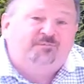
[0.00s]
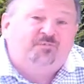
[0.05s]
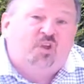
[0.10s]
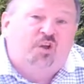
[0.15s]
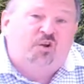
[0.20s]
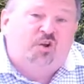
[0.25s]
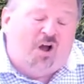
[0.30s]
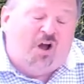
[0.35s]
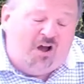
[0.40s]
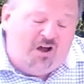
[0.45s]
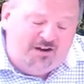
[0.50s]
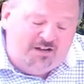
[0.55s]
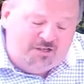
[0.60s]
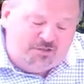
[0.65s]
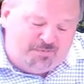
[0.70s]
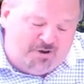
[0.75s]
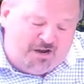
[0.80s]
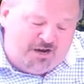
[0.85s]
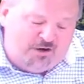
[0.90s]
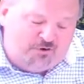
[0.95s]
God is
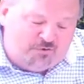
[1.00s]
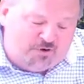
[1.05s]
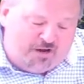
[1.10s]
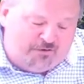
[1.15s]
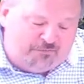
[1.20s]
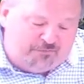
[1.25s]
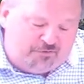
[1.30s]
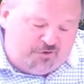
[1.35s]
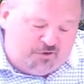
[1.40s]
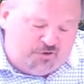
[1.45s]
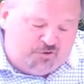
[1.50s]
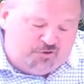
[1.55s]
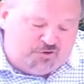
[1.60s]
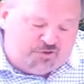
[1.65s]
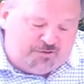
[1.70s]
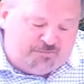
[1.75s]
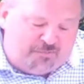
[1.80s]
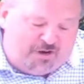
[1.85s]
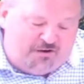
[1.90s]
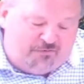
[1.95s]
my refuge
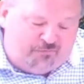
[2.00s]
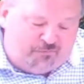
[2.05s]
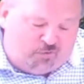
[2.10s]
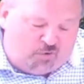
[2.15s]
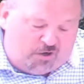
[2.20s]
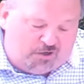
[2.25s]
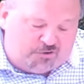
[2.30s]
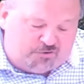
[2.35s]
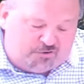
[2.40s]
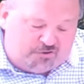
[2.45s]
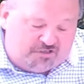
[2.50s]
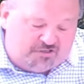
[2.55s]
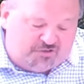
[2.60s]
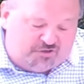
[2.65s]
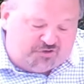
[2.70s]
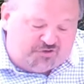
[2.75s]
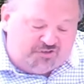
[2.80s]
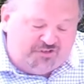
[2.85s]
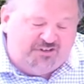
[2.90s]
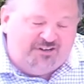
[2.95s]
and my
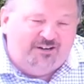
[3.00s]
fortress.